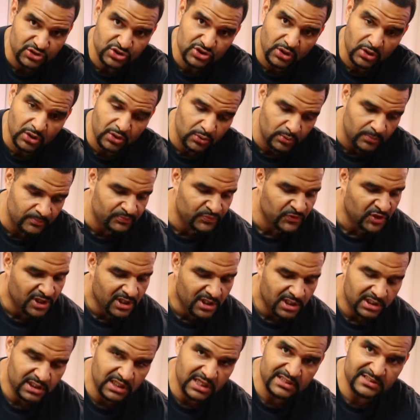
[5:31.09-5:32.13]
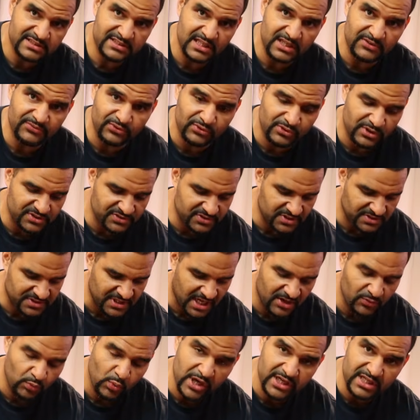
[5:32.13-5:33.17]
So let's say, for instance,
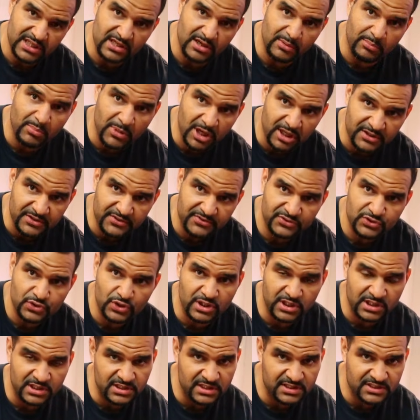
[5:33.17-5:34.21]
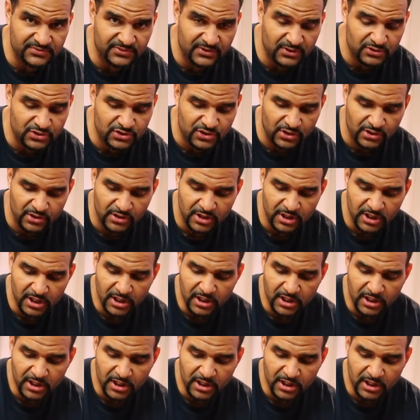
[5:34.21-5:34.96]
I waited a month to clean this filter.